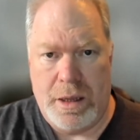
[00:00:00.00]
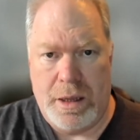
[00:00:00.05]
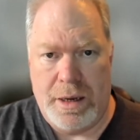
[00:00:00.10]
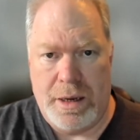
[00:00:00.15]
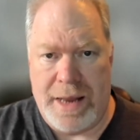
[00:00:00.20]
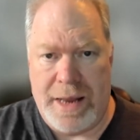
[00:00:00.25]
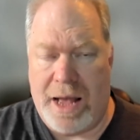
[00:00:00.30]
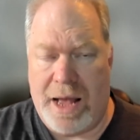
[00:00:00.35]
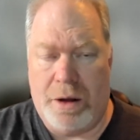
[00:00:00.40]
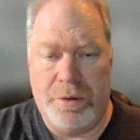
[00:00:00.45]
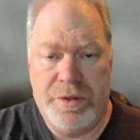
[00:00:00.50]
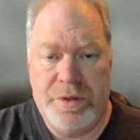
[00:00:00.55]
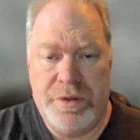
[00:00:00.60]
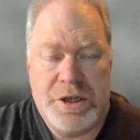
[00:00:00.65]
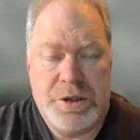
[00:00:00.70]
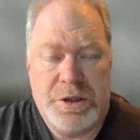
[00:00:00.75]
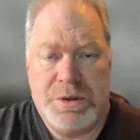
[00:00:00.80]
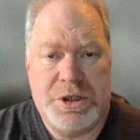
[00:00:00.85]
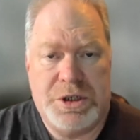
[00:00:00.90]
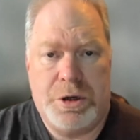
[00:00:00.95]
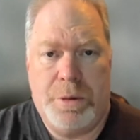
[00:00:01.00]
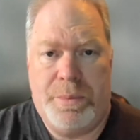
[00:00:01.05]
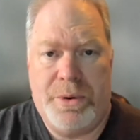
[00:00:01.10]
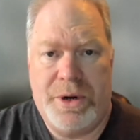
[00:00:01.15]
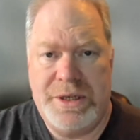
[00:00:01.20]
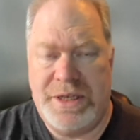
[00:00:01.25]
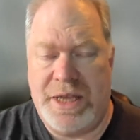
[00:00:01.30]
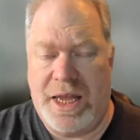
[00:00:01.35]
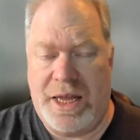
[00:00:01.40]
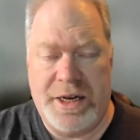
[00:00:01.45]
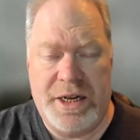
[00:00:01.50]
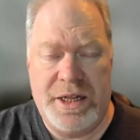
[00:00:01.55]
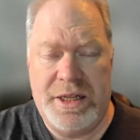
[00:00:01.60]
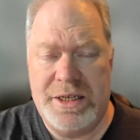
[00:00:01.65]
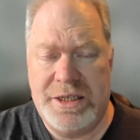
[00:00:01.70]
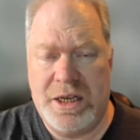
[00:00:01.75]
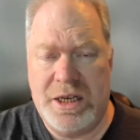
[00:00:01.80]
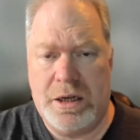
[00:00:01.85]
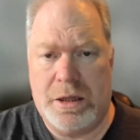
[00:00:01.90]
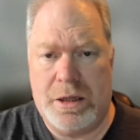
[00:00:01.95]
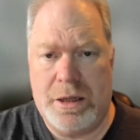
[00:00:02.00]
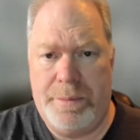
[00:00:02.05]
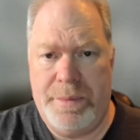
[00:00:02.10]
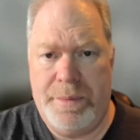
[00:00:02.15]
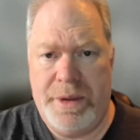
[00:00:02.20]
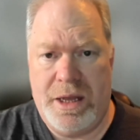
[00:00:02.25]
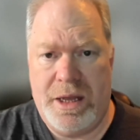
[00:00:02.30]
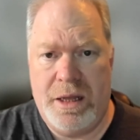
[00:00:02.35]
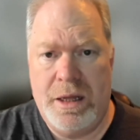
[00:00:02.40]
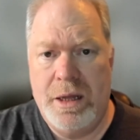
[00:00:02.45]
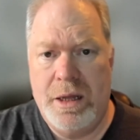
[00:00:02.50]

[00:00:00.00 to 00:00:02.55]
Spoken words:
Now, this was super easy. I did this in Colombia.